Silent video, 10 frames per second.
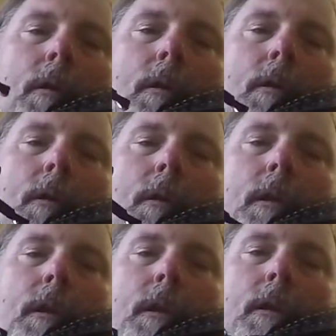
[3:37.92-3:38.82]
Going to
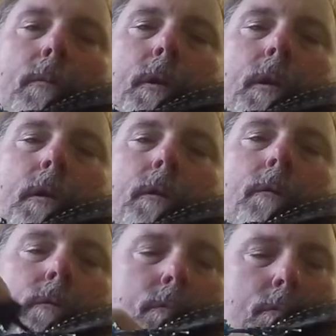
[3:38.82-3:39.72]
lay a little bit of
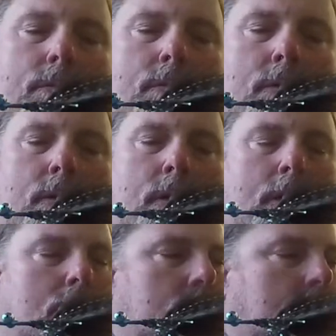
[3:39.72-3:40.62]
glue.
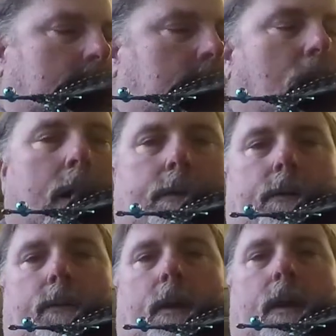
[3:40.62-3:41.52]
That'll lock
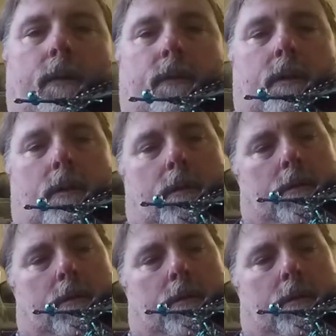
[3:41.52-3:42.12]
those eyes in.